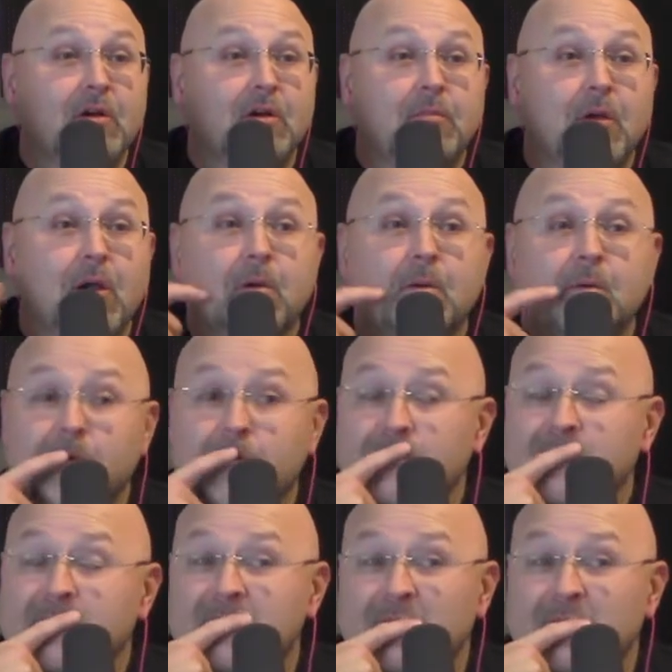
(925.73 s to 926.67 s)
bro.
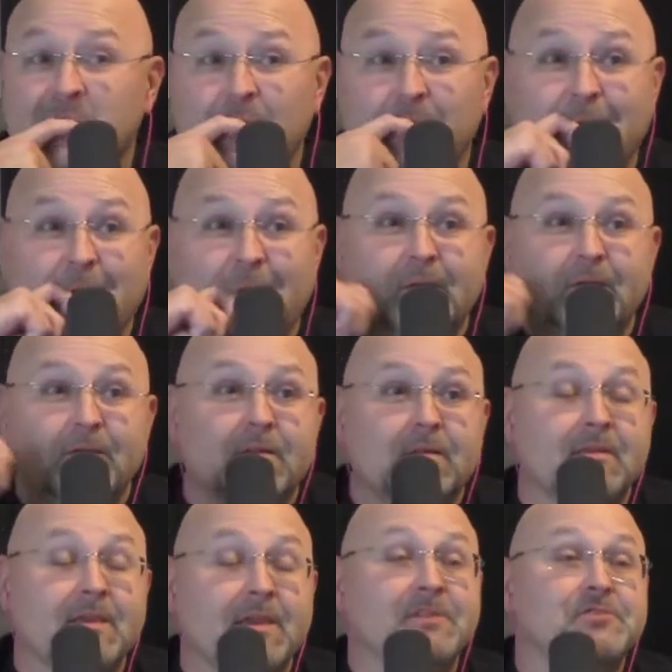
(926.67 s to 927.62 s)
Nice.
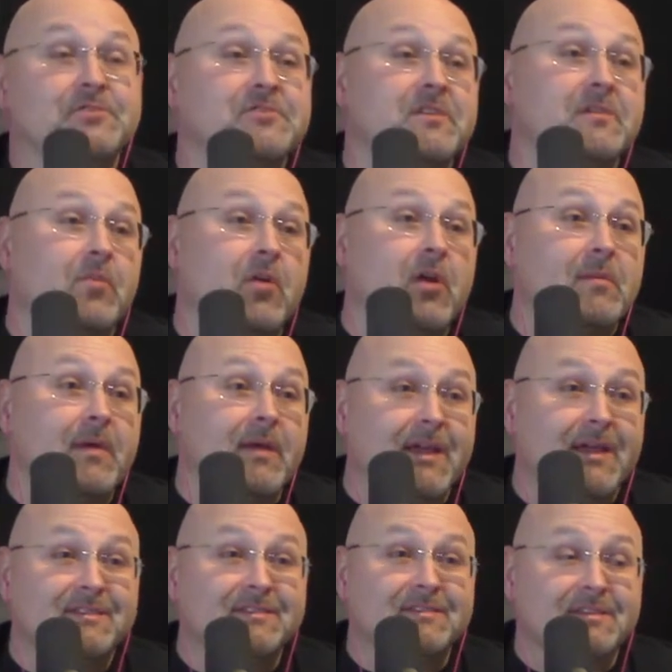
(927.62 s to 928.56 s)
The interesting part about
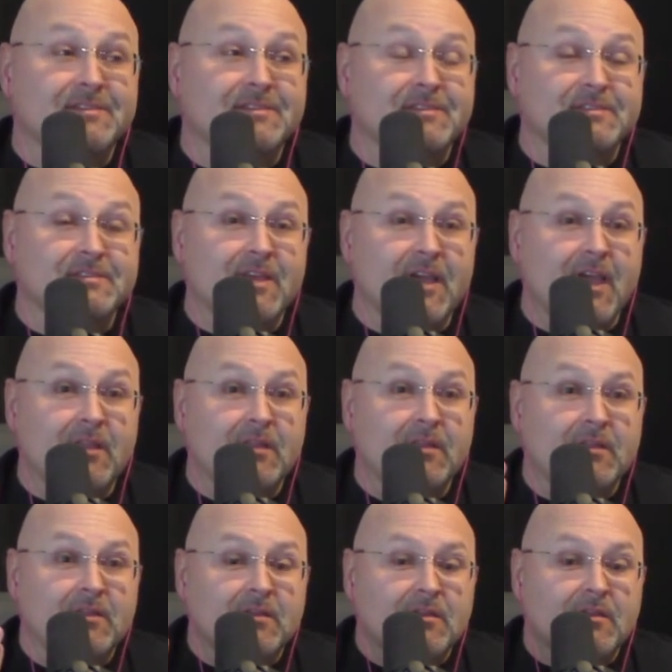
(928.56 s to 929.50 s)
Exodus is that
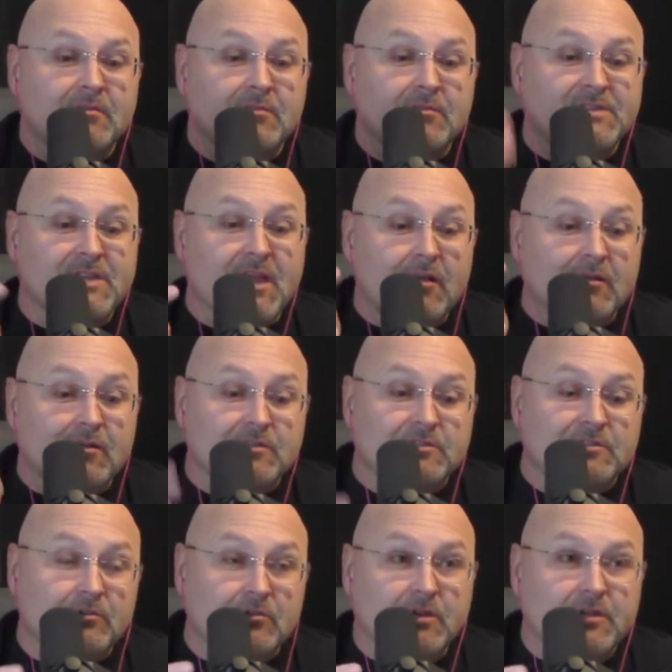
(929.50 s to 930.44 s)
Metallica
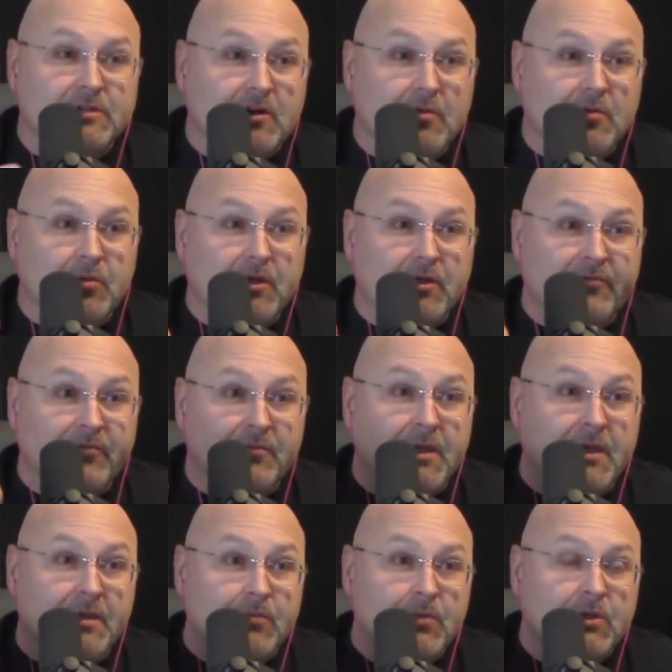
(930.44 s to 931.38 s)
stole a guitar player from
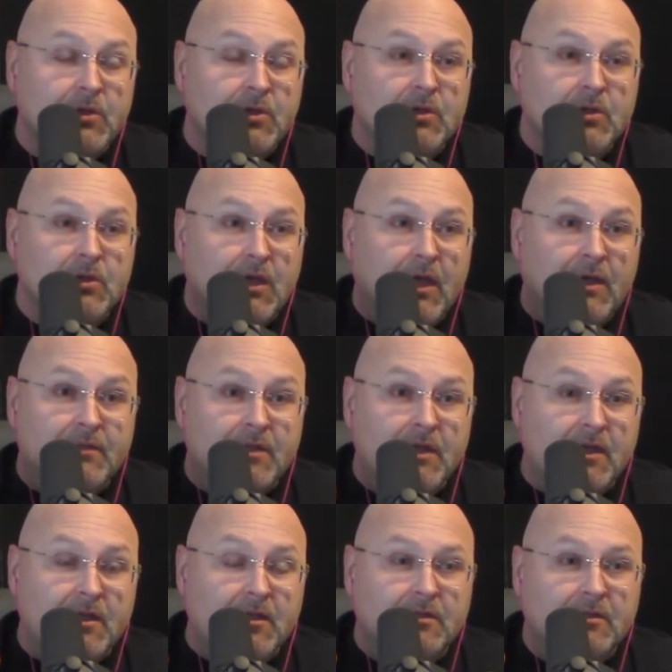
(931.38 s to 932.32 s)
them, and
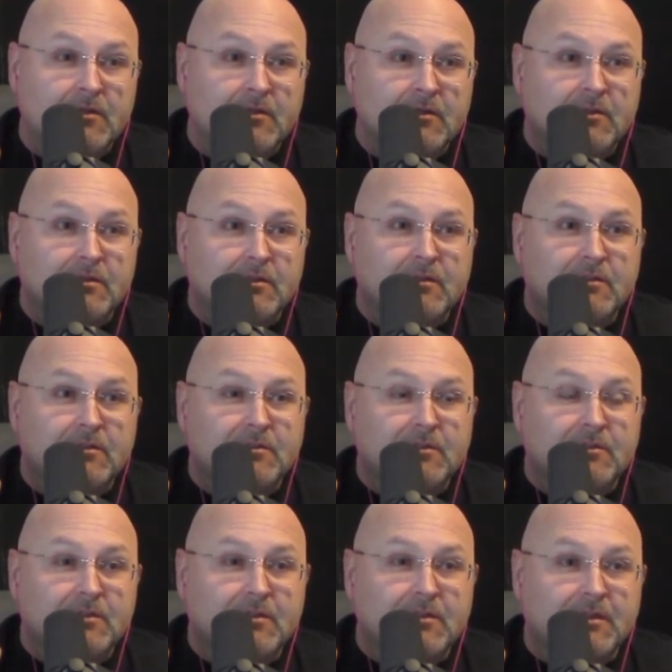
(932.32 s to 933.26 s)
then
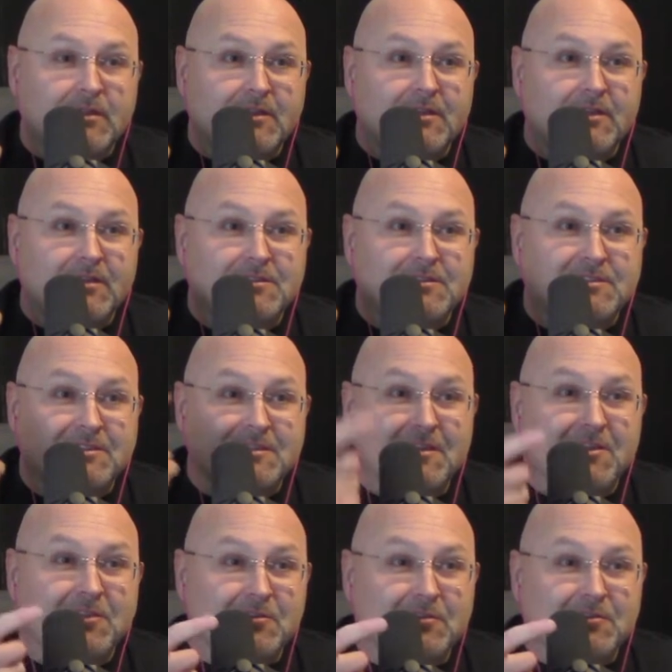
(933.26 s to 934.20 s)
uh,
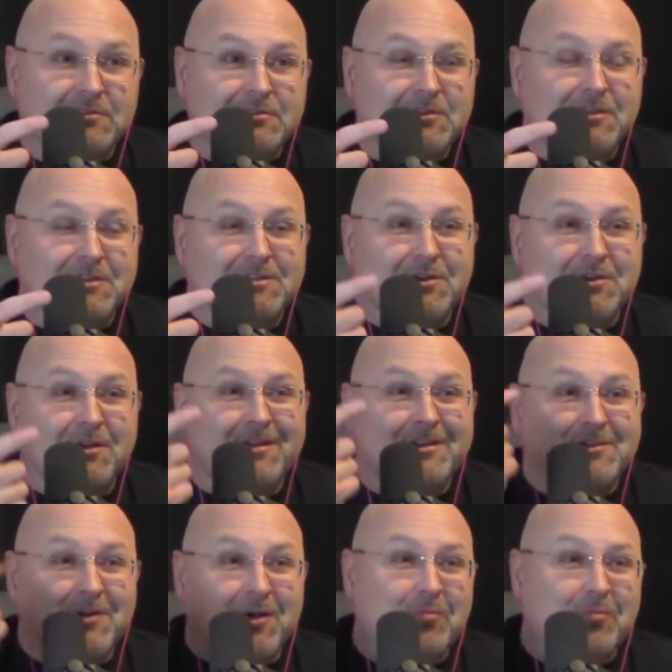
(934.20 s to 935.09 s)
Slayer took a guitar